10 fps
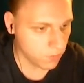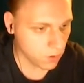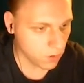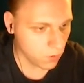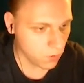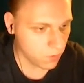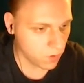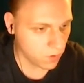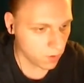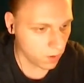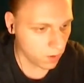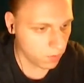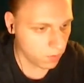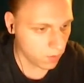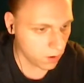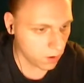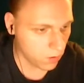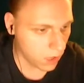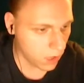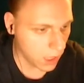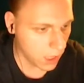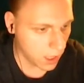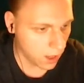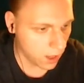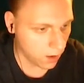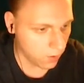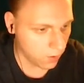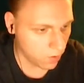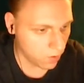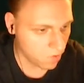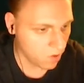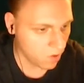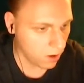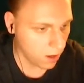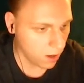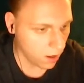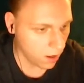whoops, can't type, there we go, and Sunday.